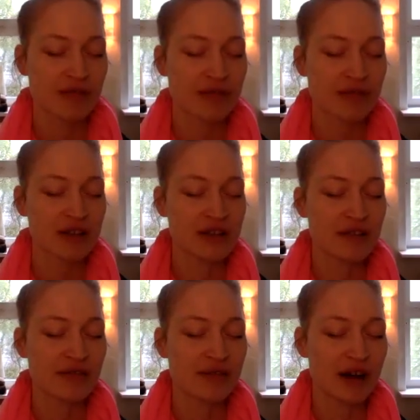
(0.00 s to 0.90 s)
Feel the
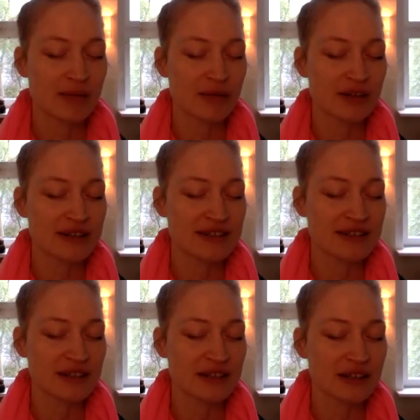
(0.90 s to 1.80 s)

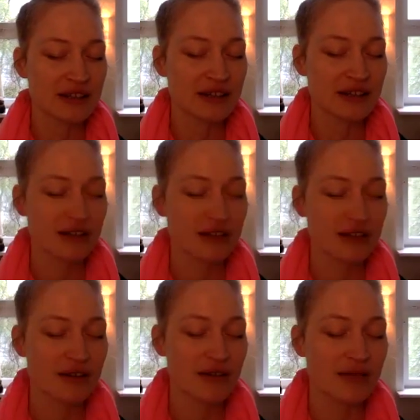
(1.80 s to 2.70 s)
vibrancy,
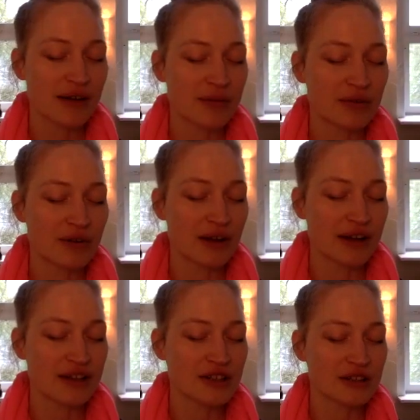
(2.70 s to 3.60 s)
the
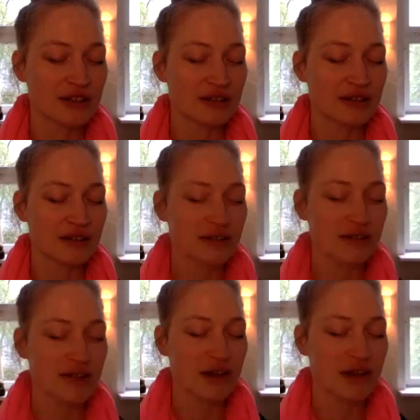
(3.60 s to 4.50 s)
vibration,
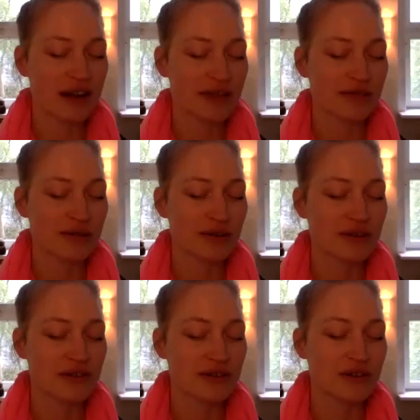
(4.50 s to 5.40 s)
the life
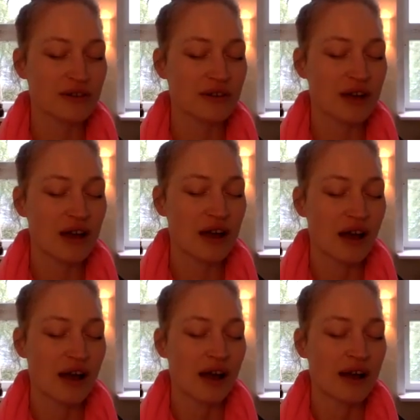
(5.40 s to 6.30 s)
force
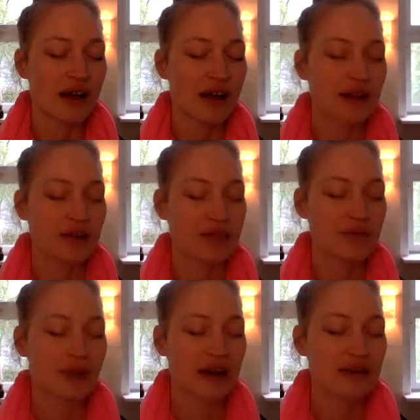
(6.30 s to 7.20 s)
in your
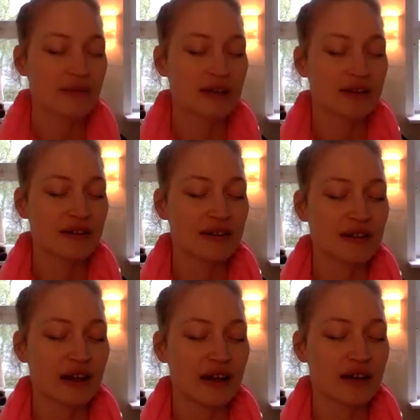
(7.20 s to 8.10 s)
embodiment
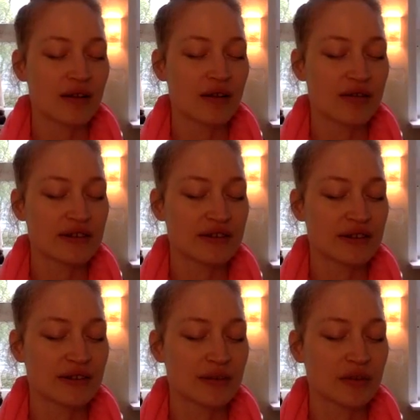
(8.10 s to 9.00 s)
and nervous
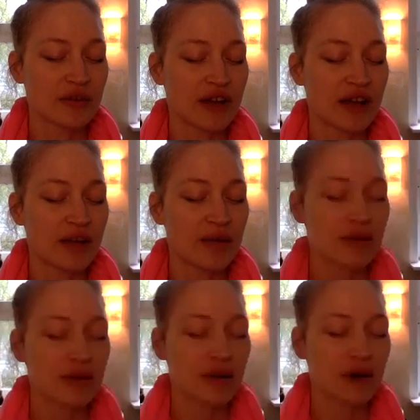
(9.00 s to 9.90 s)
system. Stay with
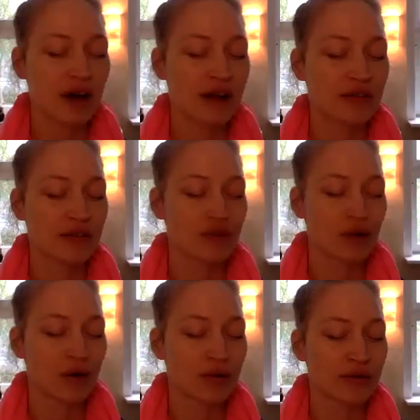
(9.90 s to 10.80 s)
your eyes
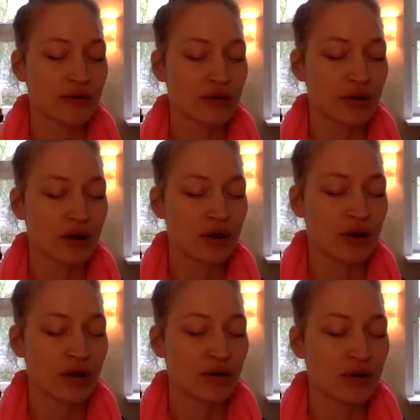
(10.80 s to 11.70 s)
closed.
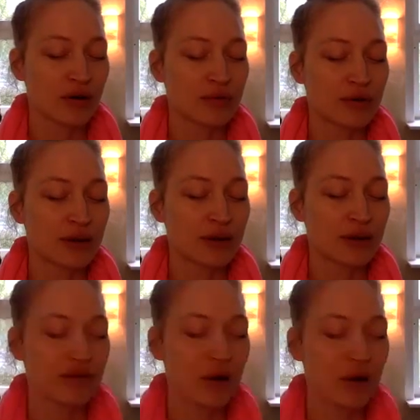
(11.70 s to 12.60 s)
Don't prepare
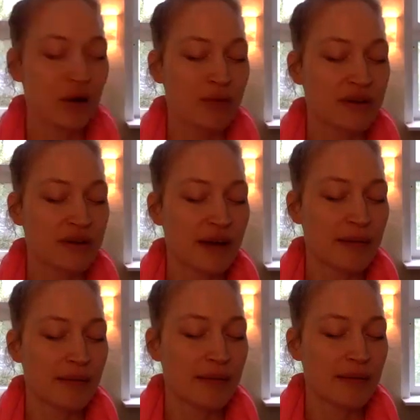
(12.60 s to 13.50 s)
for open them.